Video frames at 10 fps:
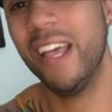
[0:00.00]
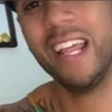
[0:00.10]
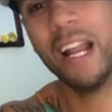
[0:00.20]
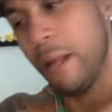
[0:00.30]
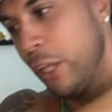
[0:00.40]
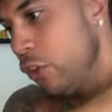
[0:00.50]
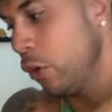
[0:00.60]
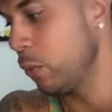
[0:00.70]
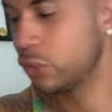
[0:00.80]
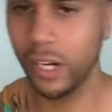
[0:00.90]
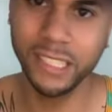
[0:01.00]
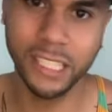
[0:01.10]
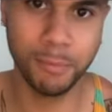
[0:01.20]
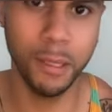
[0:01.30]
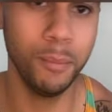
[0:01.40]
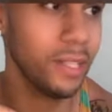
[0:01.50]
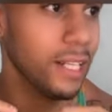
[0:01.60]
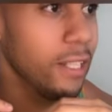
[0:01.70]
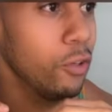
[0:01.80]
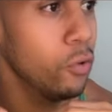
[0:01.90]
I'm like, you know what's crazy is people think that
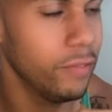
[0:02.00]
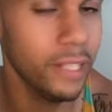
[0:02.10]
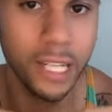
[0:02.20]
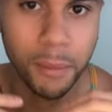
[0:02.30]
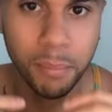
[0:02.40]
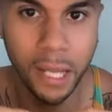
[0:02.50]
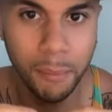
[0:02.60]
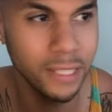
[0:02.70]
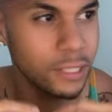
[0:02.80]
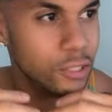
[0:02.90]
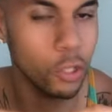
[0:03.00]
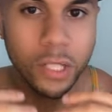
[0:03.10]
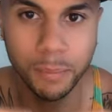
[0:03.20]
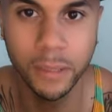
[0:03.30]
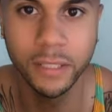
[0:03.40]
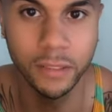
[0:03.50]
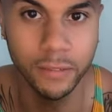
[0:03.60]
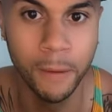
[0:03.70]
going vegan and plant-based is so expensive.